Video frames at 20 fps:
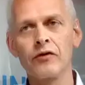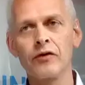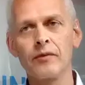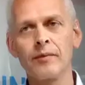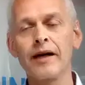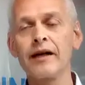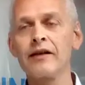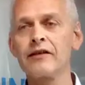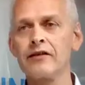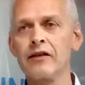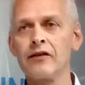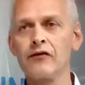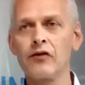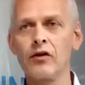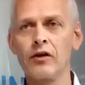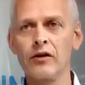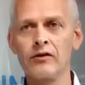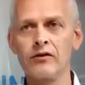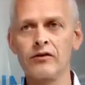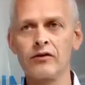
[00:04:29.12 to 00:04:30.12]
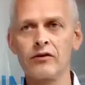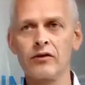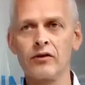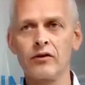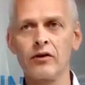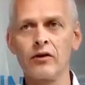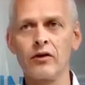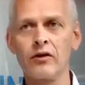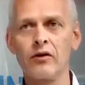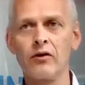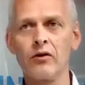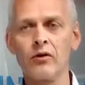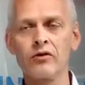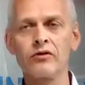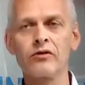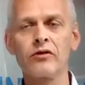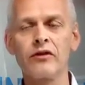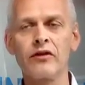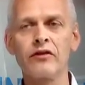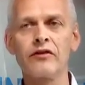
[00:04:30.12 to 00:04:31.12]
the Pakistan floods,
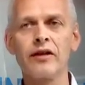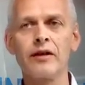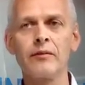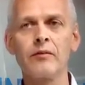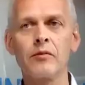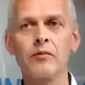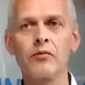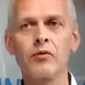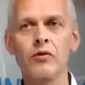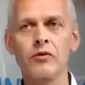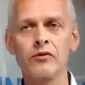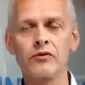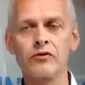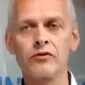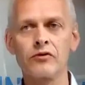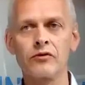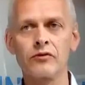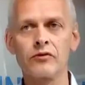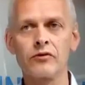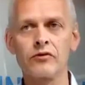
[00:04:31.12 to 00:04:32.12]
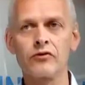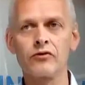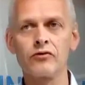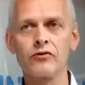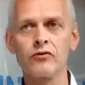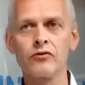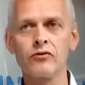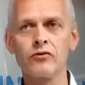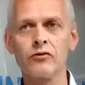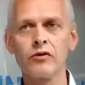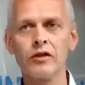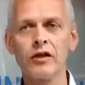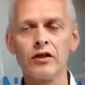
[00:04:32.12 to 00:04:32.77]
also the same approach to